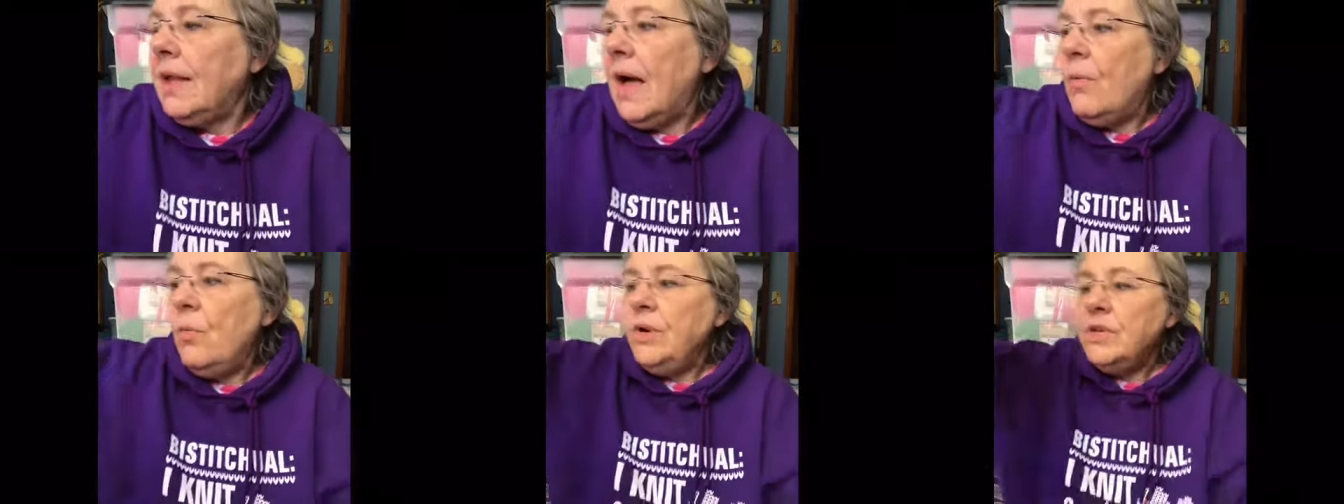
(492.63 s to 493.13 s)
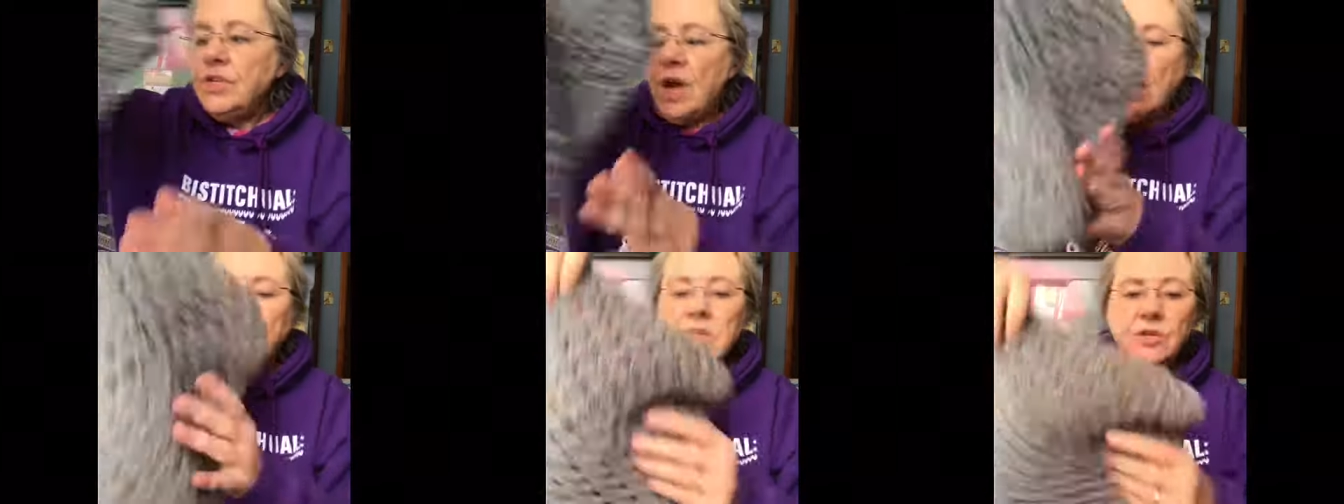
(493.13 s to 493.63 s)
I wanted
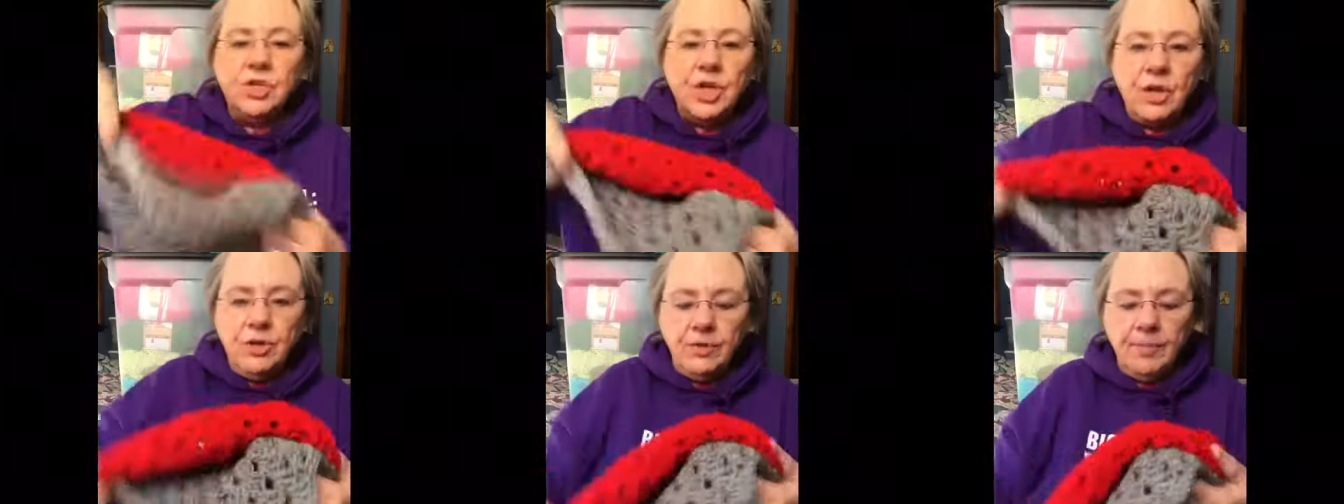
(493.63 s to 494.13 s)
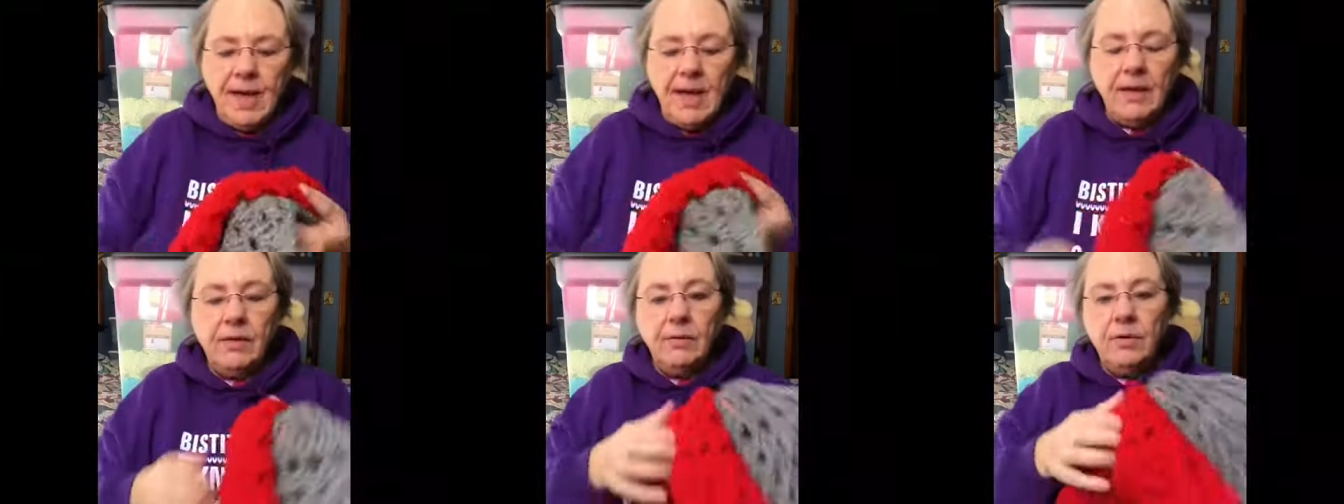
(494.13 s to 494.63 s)
to also show you
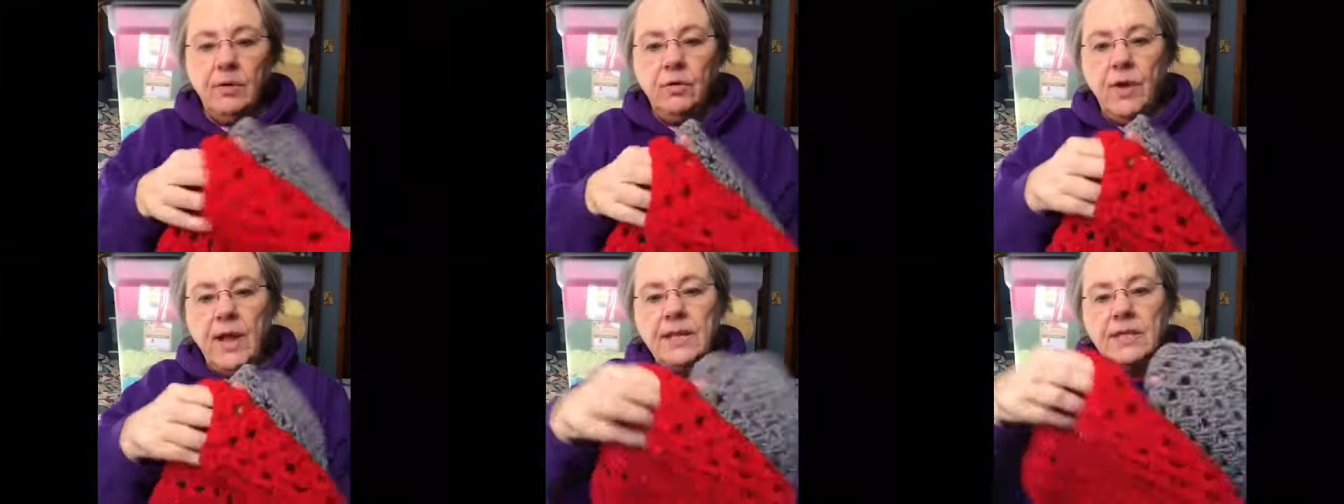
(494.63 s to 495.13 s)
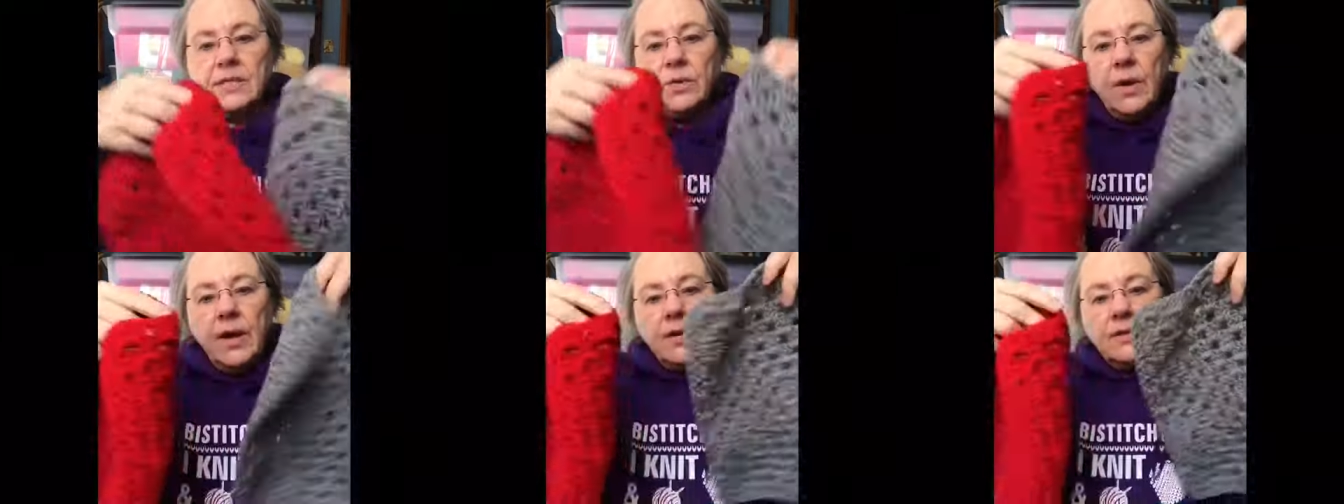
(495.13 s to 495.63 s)
my granny
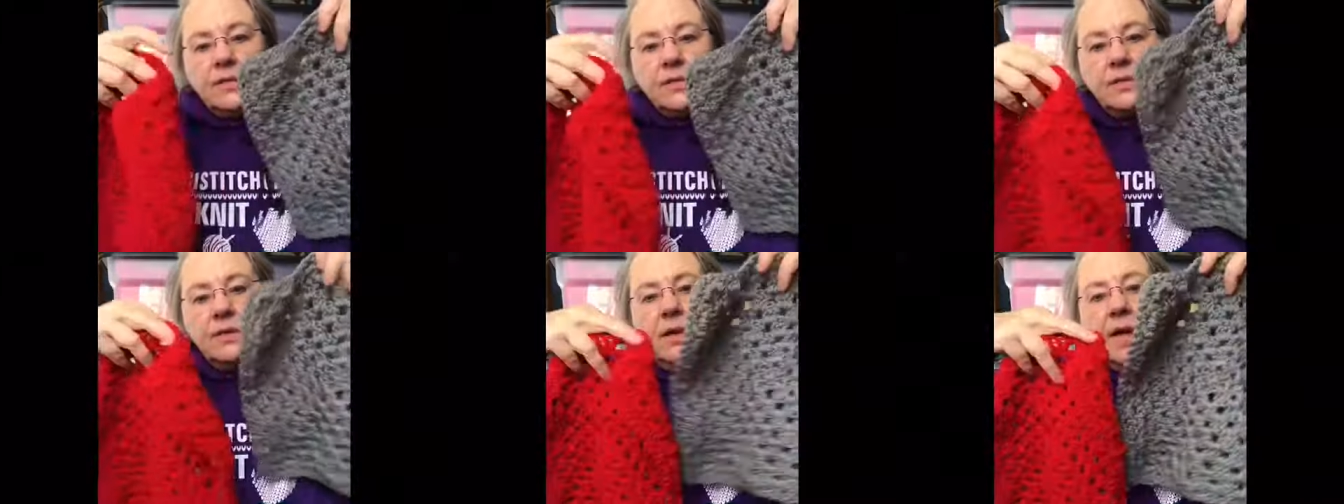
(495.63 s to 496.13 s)
squares.